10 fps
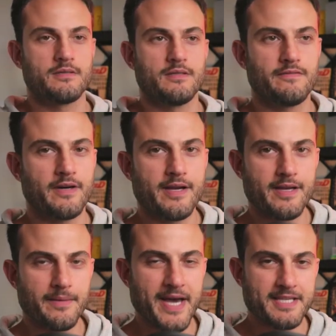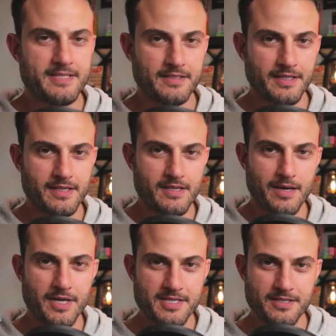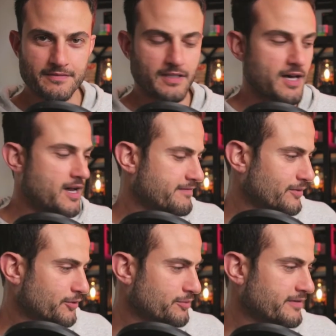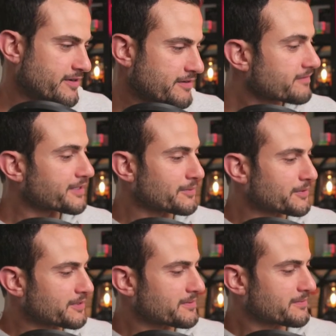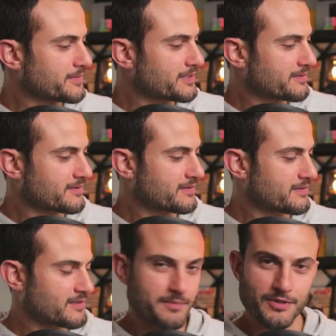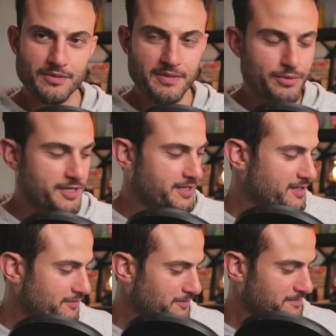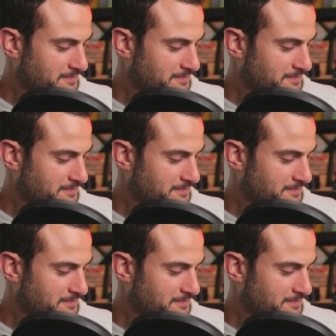If I um, accidentally cut myself live, that wouldn't be very funny, would it? But I'm going to be pretty careful.